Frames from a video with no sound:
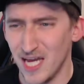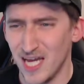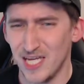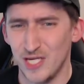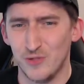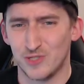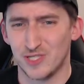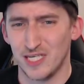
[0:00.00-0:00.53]

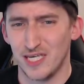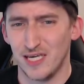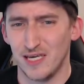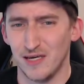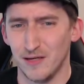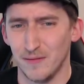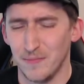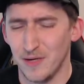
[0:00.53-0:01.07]
you see
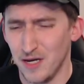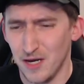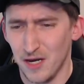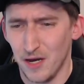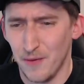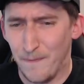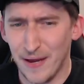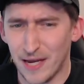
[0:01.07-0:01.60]
him
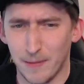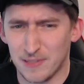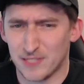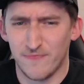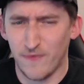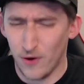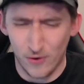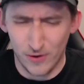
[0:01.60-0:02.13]
pick up his
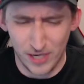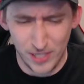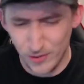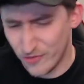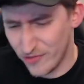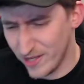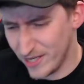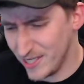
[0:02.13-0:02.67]
phone and you
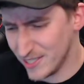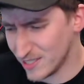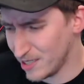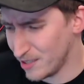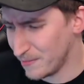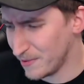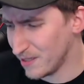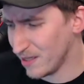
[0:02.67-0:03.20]
think he's
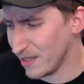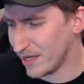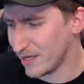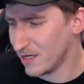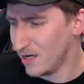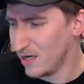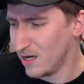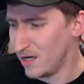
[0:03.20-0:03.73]
going to be
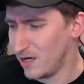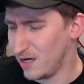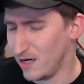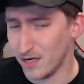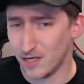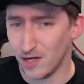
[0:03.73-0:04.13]
like uh,